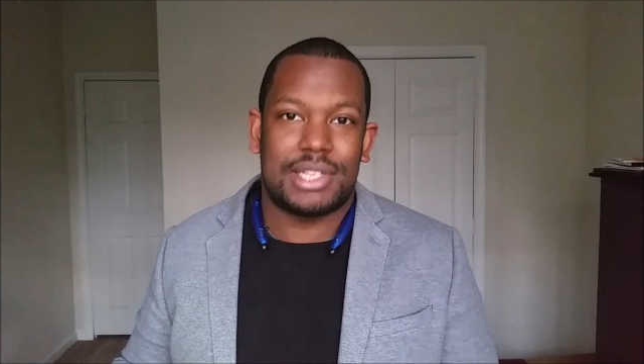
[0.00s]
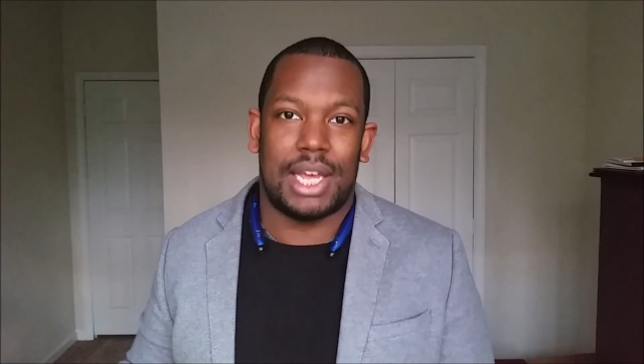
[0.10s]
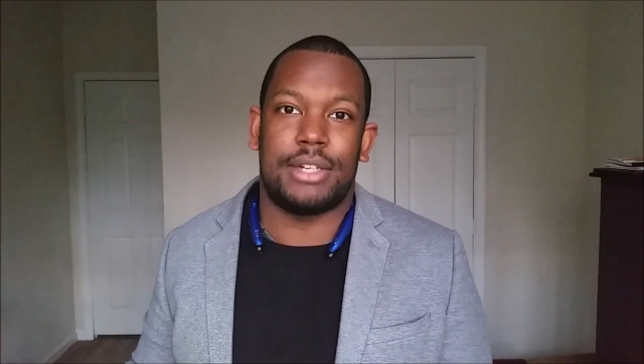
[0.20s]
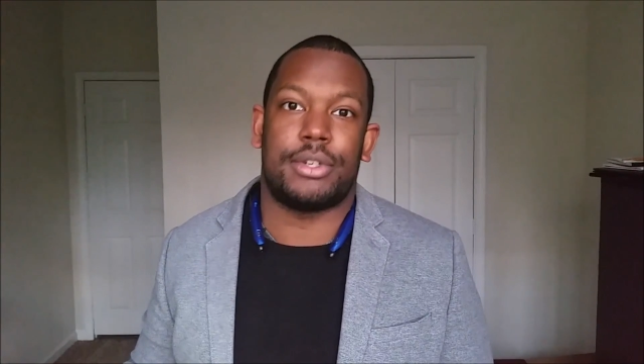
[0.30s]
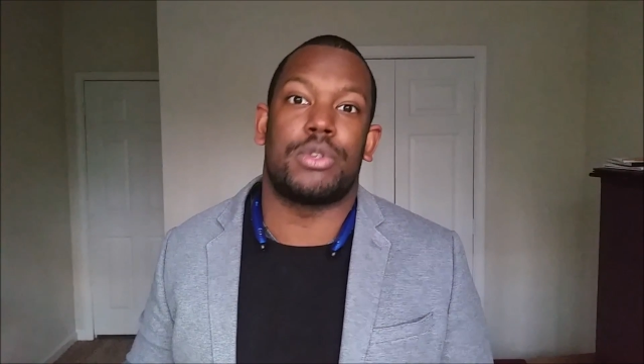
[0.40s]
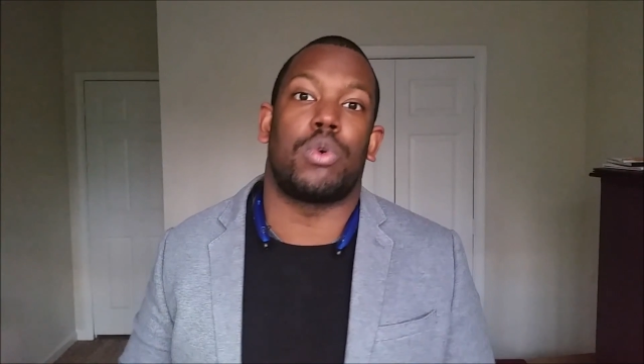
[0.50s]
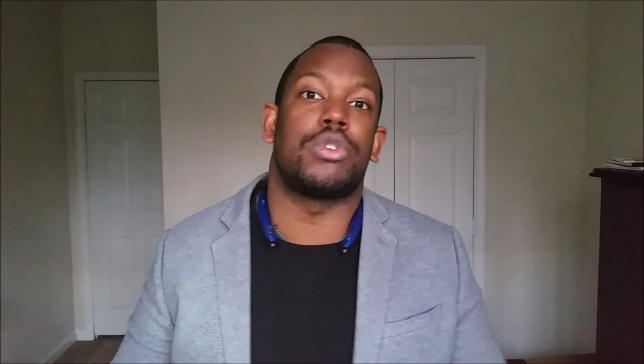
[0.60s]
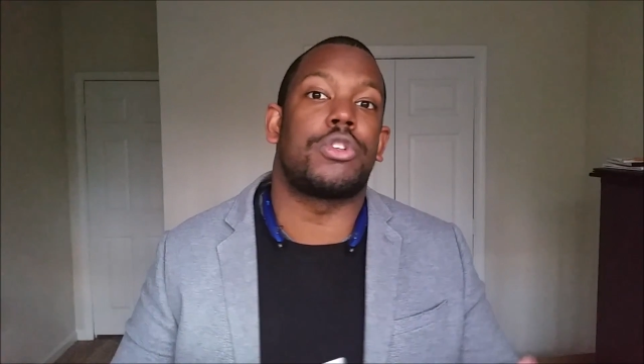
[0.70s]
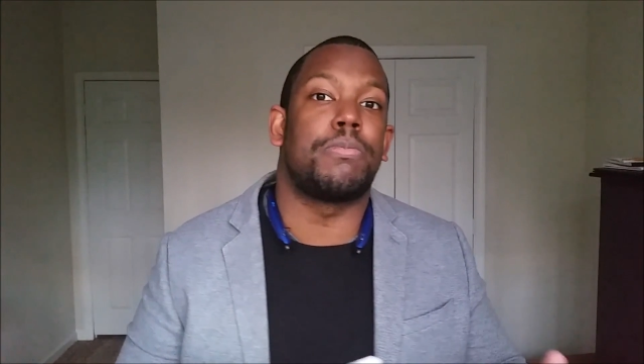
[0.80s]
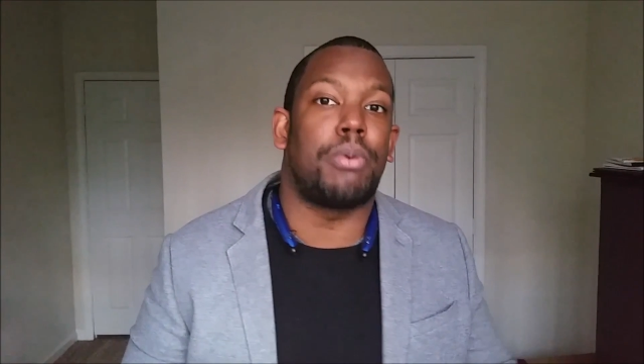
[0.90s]
sanctions
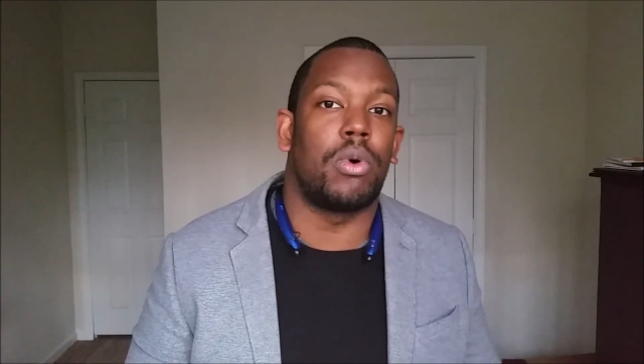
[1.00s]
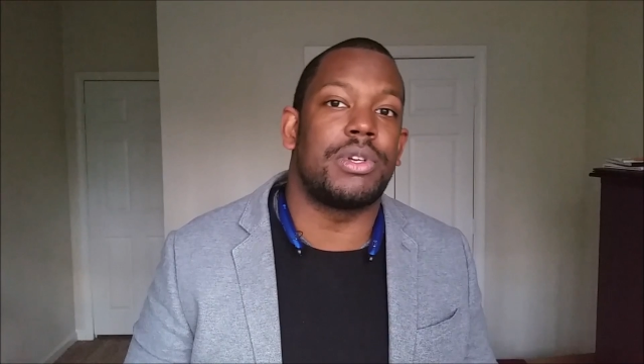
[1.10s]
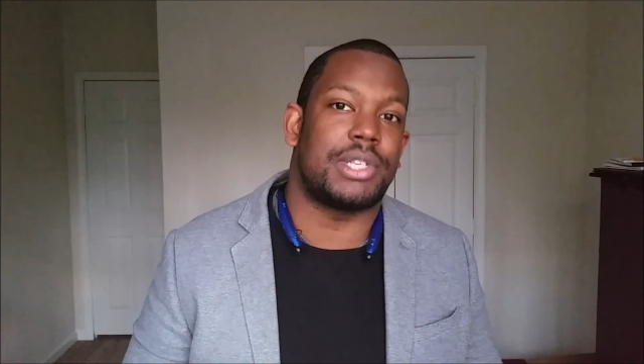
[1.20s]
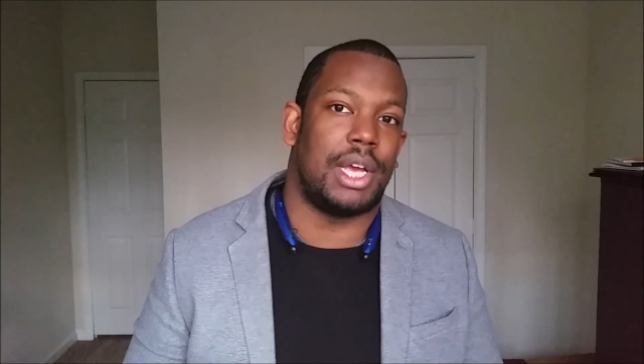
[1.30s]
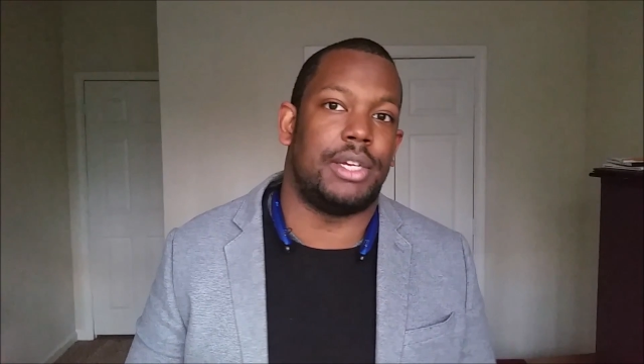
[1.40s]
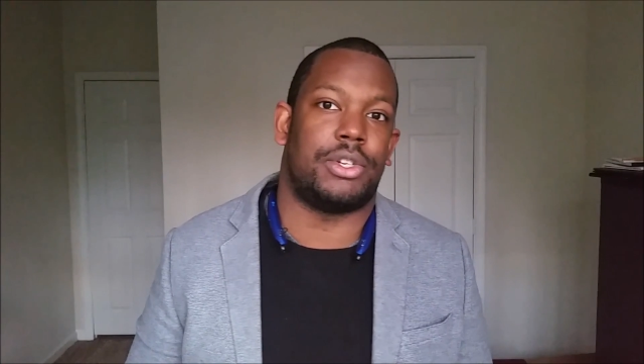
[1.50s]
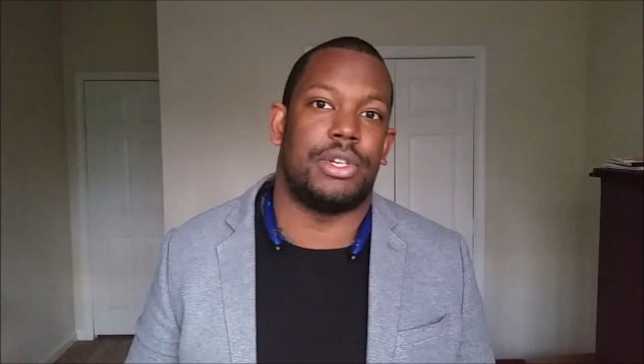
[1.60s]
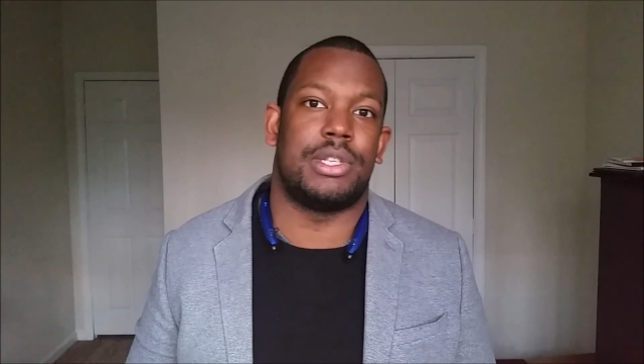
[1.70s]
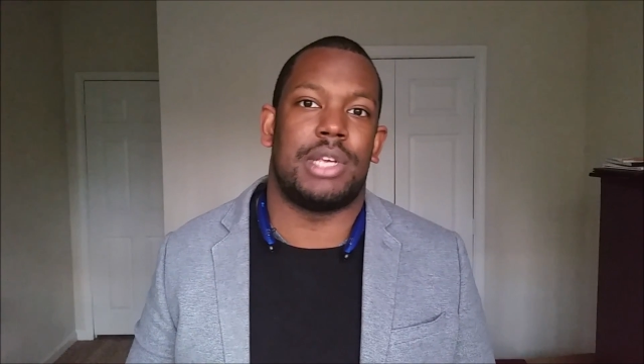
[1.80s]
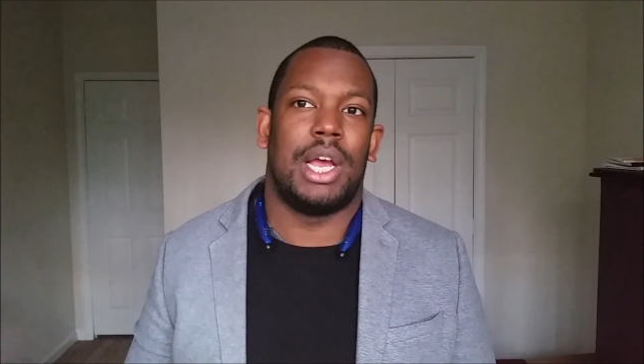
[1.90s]
or support
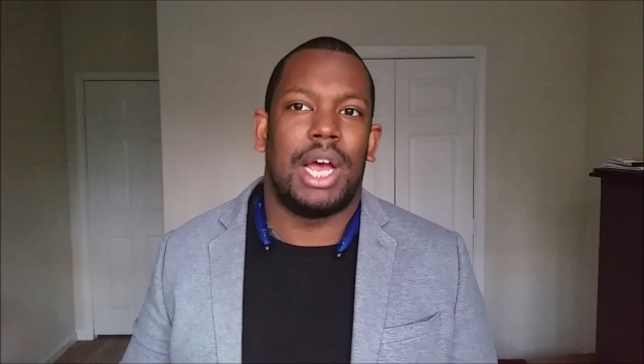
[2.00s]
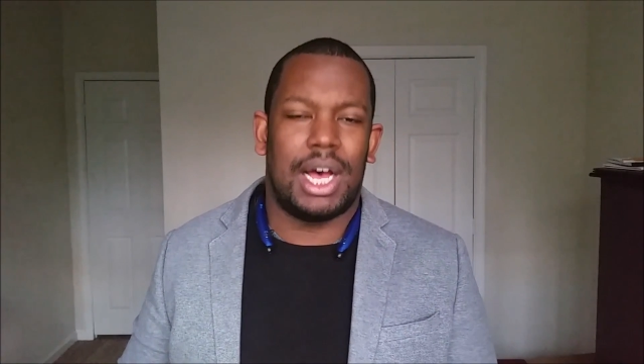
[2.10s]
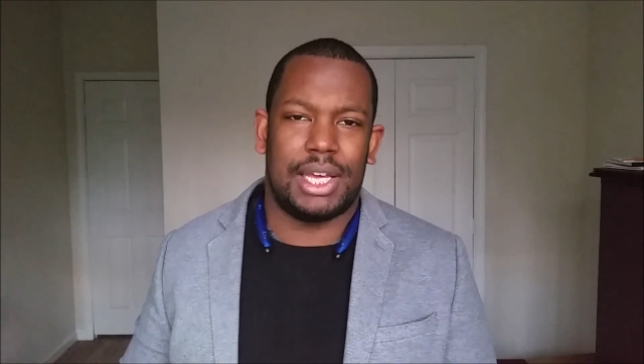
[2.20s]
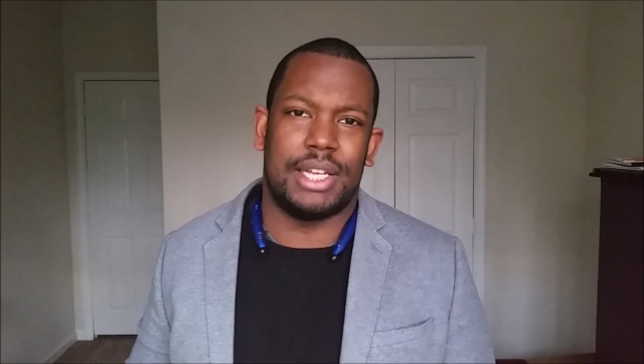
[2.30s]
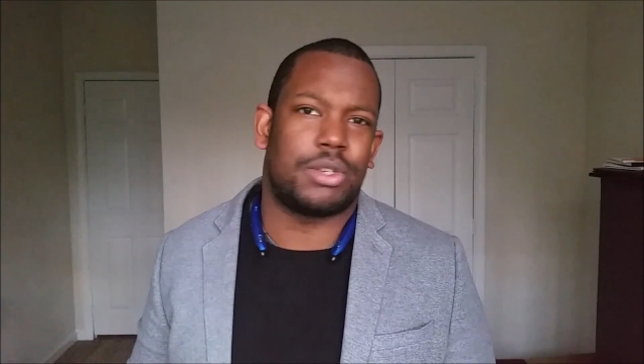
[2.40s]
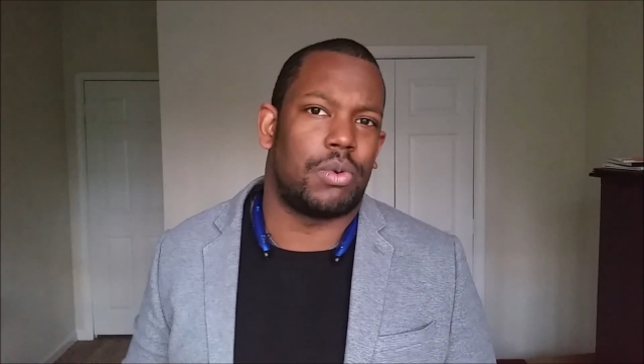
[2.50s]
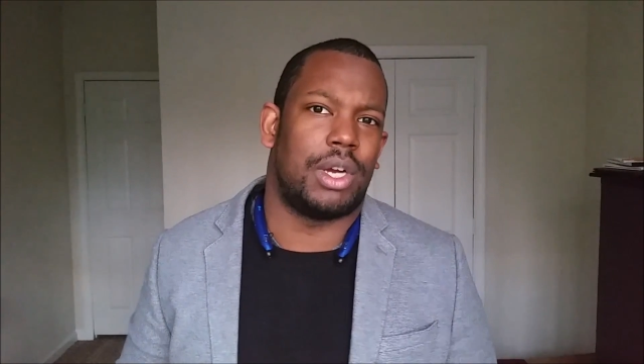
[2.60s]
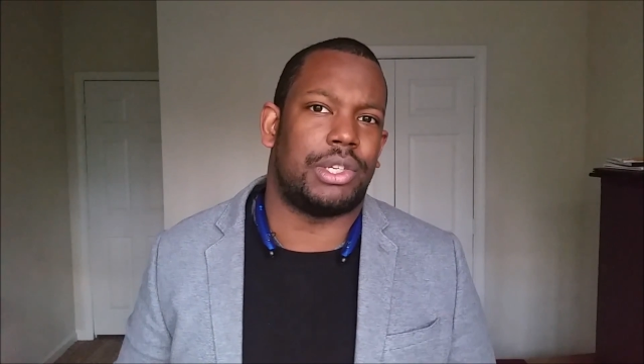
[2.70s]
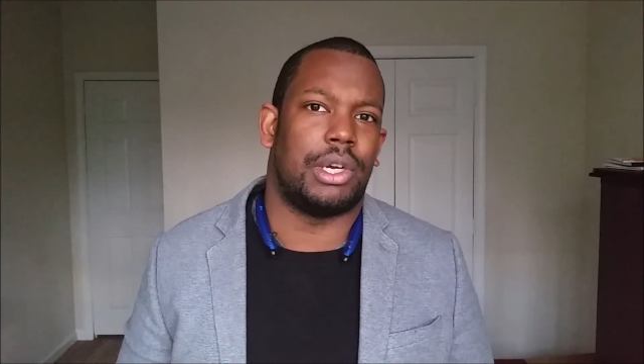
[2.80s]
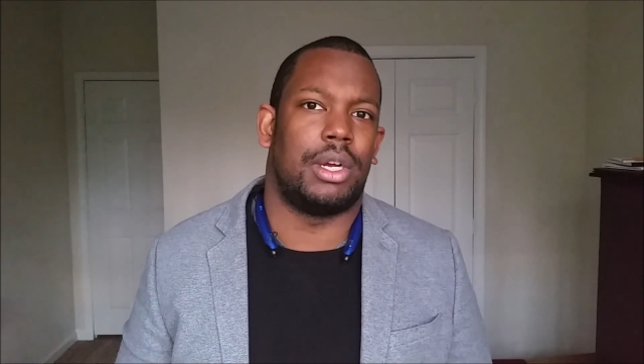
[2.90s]
sanctions against
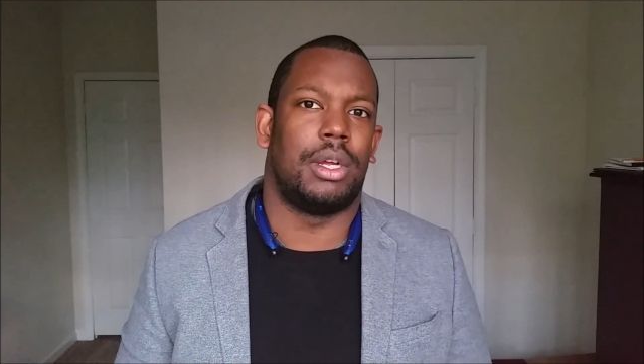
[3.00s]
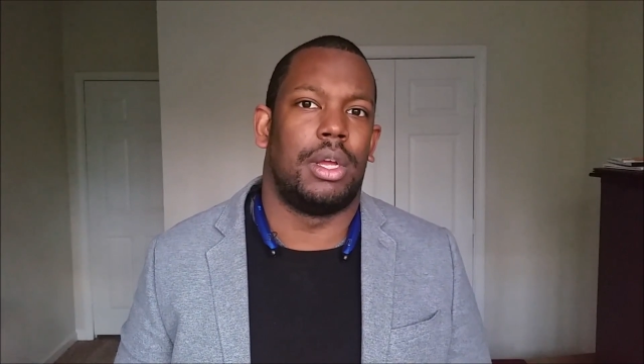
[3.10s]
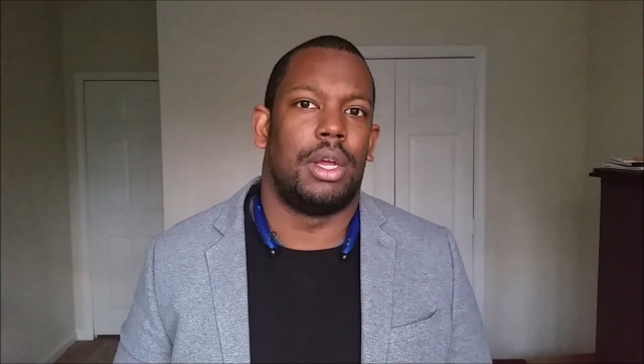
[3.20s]
Russia?